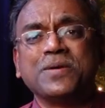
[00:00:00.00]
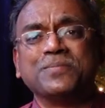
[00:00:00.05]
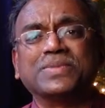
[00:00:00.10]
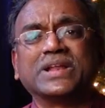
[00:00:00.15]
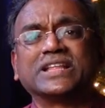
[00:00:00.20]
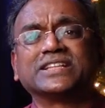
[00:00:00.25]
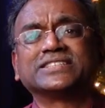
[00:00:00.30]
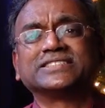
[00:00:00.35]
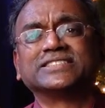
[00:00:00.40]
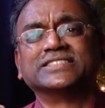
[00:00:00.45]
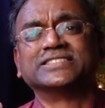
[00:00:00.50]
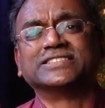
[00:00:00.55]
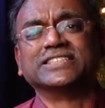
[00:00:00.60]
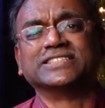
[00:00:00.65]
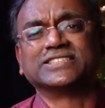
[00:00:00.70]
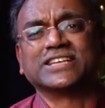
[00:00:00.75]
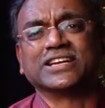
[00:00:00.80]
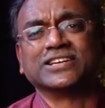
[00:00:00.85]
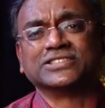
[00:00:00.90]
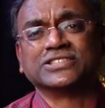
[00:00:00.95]
Brothers and
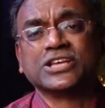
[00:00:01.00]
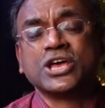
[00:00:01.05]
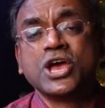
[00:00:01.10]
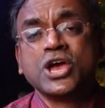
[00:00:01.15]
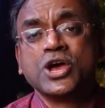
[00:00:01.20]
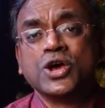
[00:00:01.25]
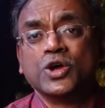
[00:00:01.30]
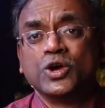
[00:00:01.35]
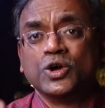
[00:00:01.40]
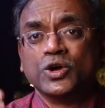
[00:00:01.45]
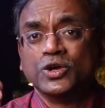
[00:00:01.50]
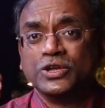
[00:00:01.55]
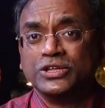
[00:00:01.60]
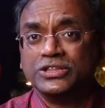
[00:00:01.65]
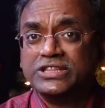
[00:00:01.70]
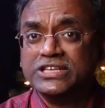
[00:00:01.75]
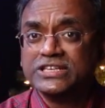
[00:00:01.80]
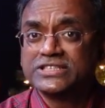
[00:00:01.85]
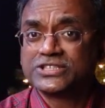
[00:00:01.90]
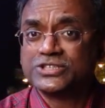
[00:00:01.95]
sisters,
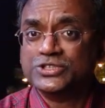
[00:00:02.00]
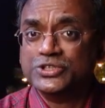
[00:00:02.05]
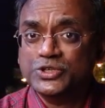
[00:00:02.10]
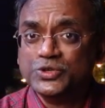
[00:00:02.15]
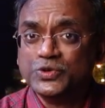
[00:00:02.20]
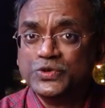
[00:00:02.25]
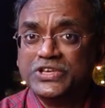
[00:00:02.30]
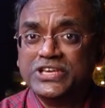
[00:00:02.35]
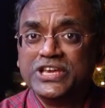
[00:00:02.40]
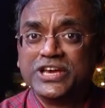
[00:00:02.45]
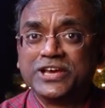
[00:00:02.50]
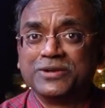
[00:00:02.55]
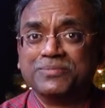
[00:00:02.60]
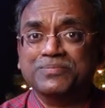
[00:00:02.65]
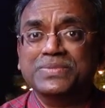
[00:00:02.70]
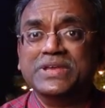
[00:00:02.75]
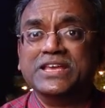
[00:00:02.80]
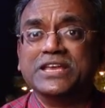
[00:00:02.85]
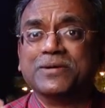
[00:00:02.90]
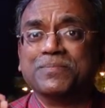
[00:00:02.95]
this new year
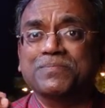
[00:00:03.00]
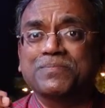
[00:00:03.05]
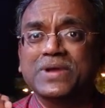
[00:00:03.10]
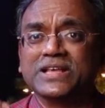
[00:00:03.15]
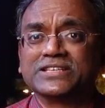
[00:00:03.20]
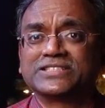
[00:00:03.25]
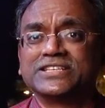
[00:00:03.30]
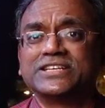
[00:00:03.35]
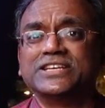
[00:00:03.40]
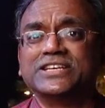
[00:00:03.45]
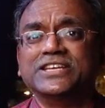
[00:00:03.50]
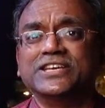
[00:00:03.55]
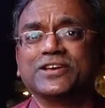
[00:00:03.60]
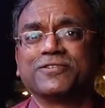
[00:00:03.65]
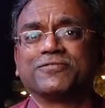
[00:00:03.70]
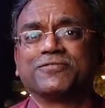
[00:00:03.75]
be a blessed year